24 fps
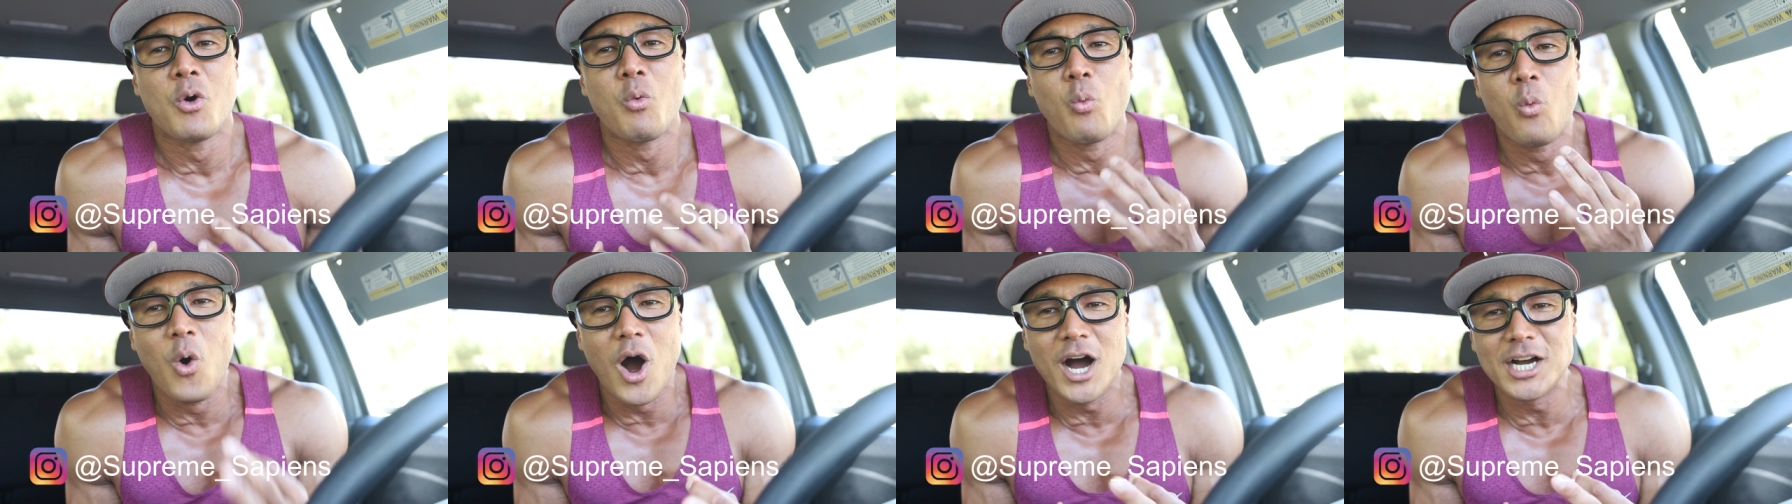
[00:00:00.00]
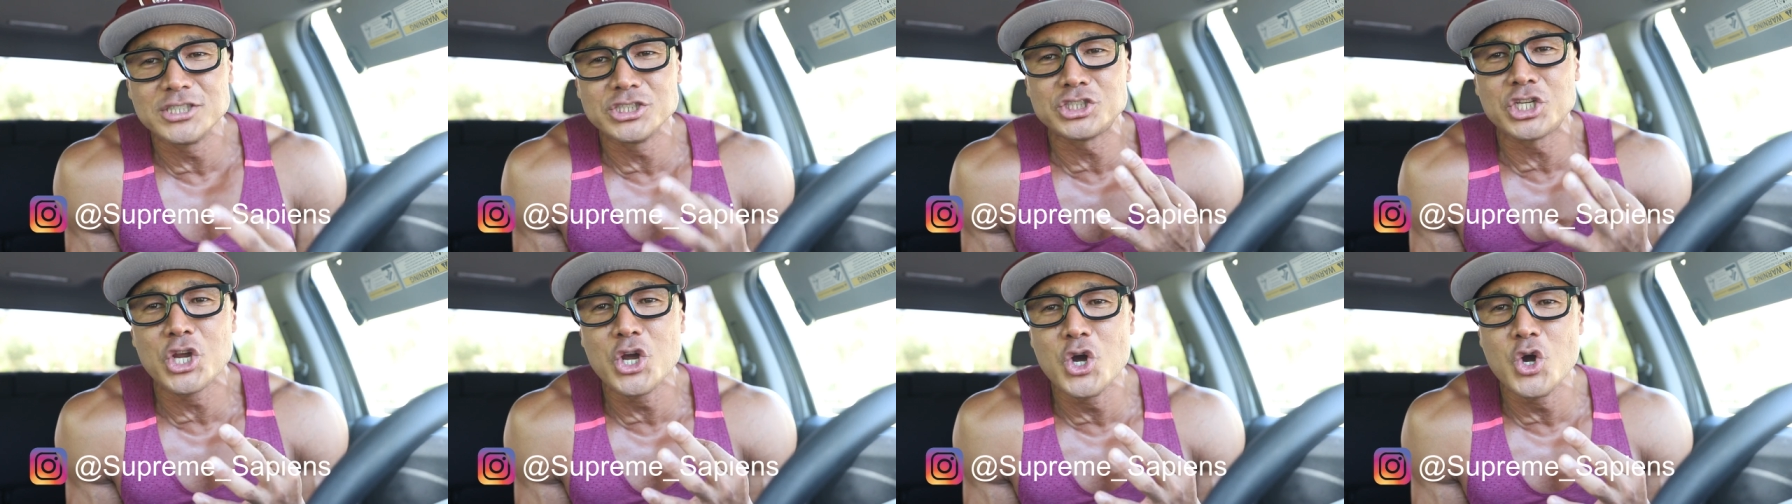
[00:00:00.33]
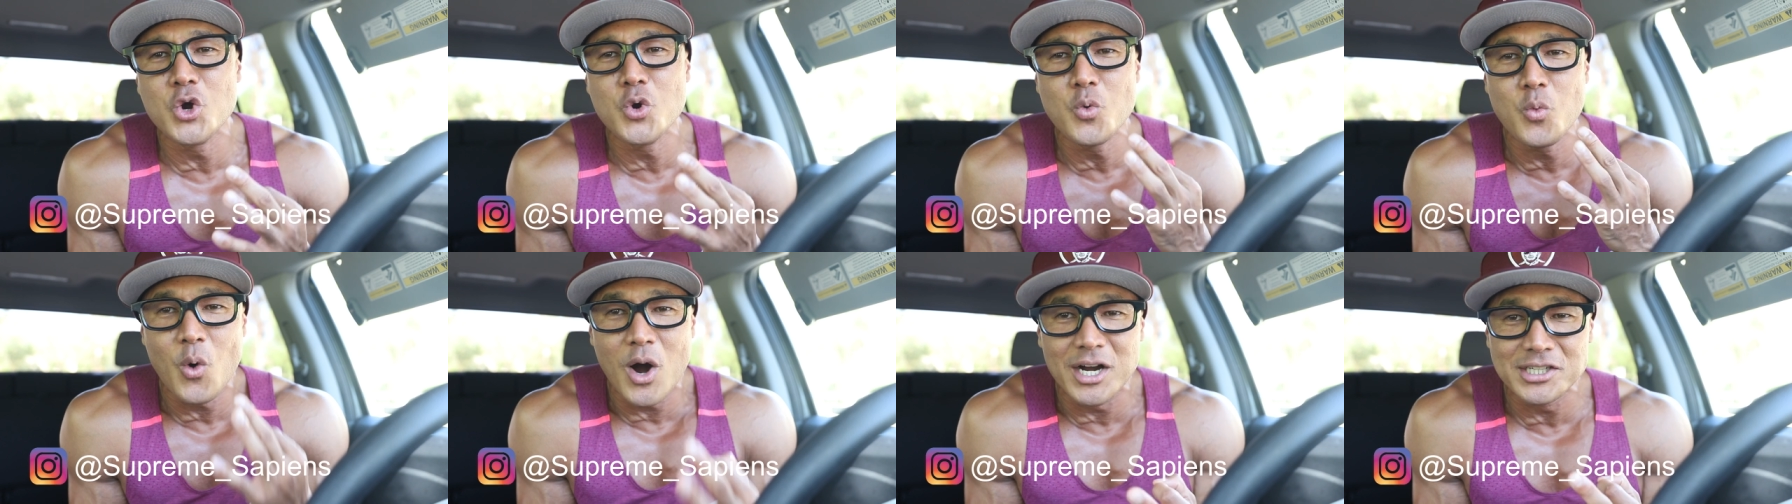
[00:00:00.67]
One,
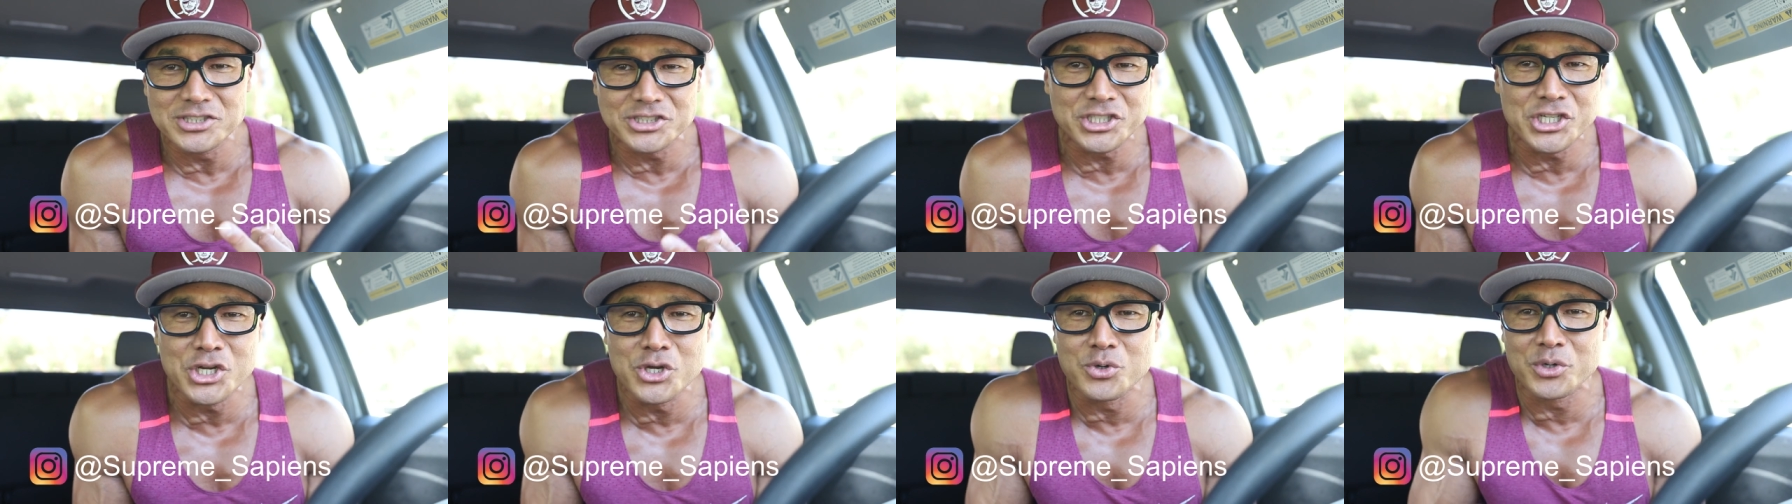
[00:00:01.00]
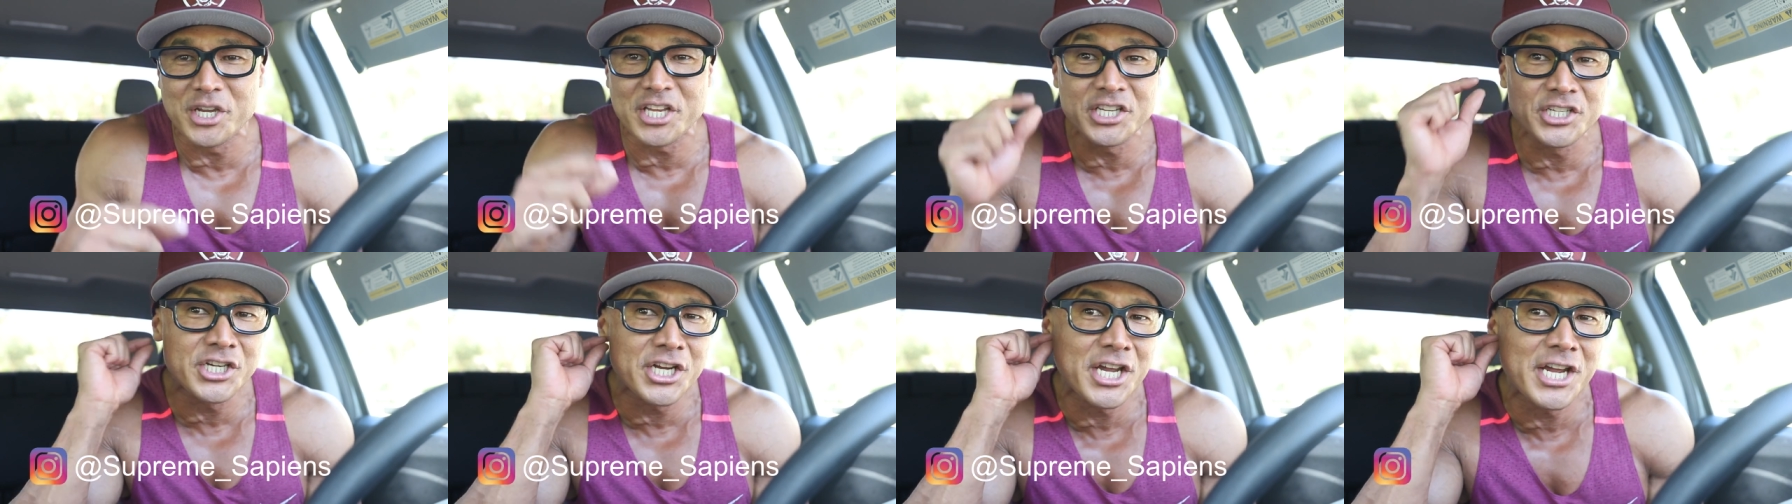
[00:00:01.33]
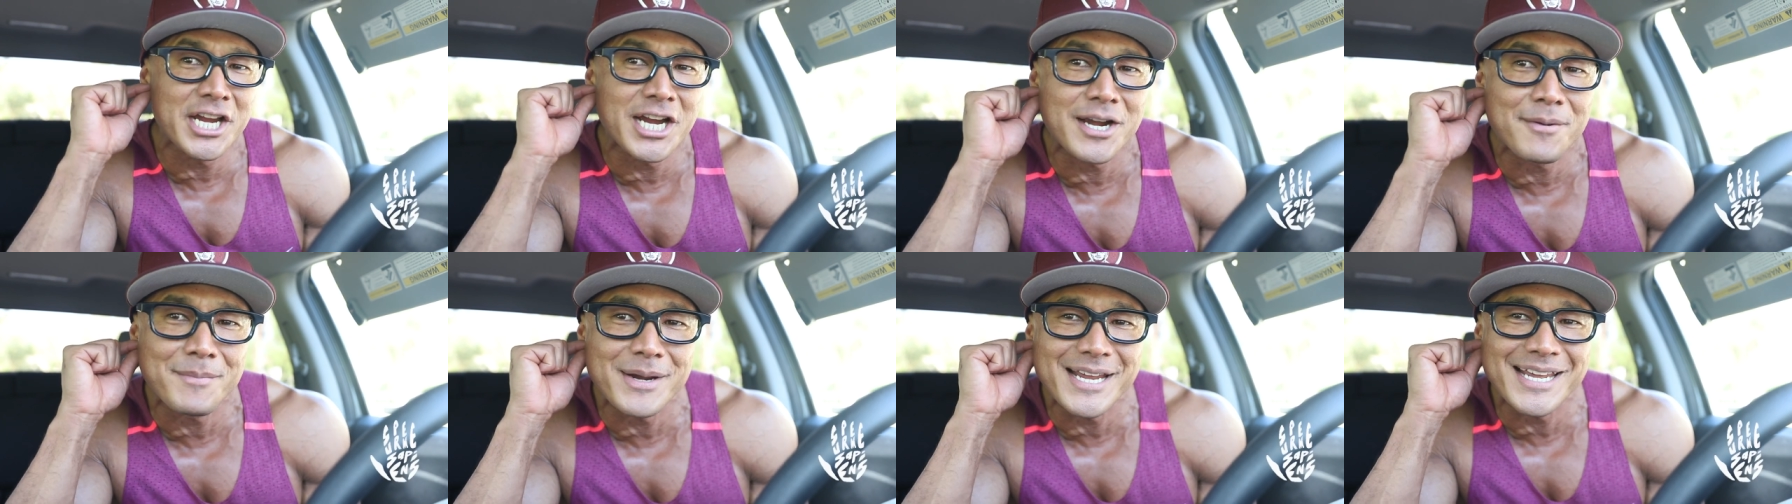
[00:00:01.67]
two, one, two. Can you
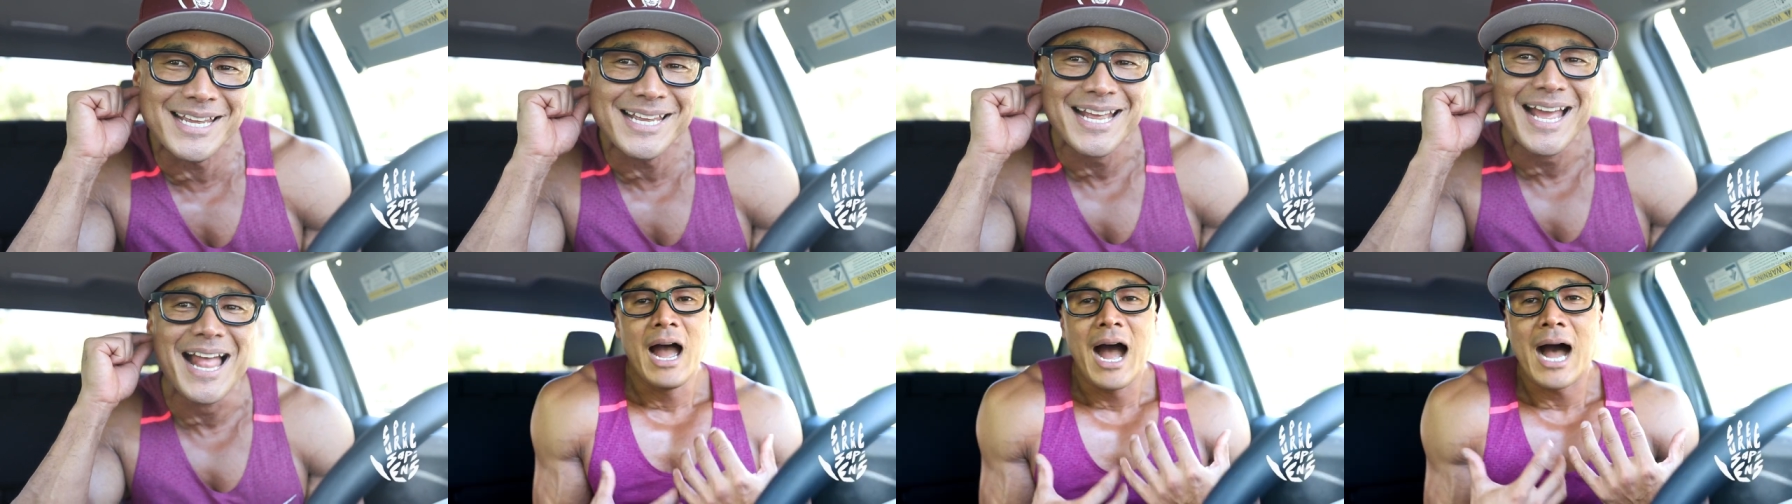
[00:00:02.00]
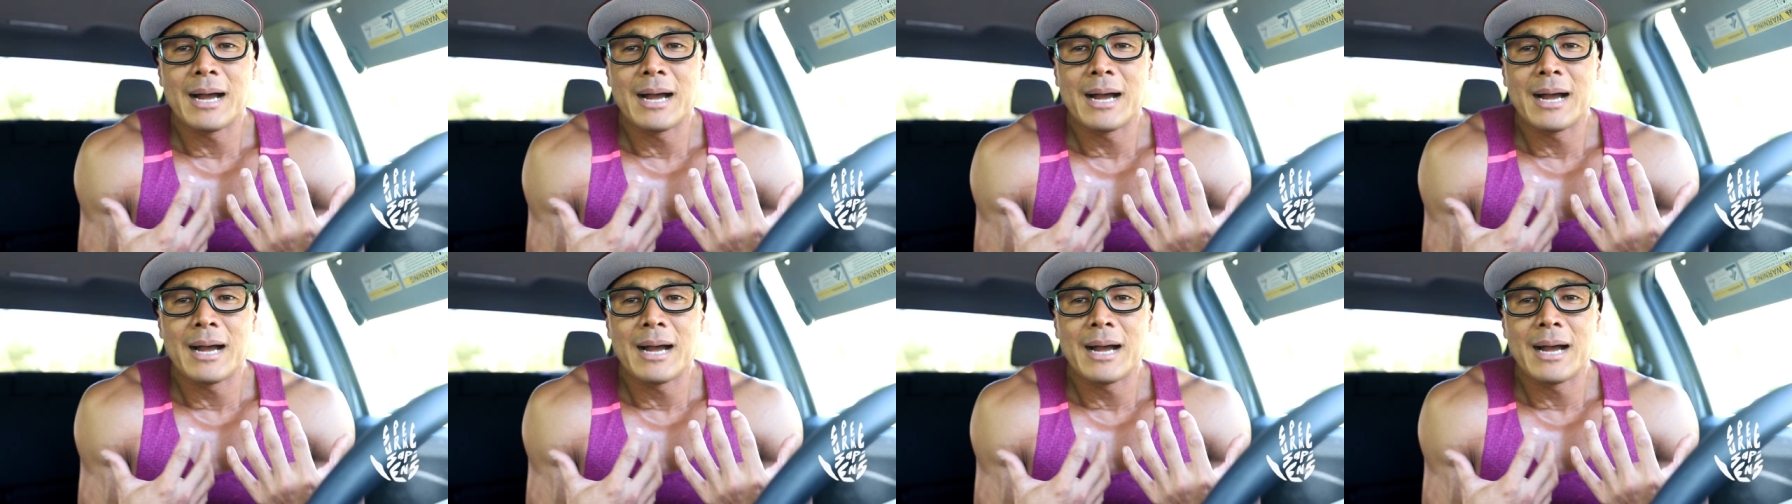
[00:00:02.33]
hear me?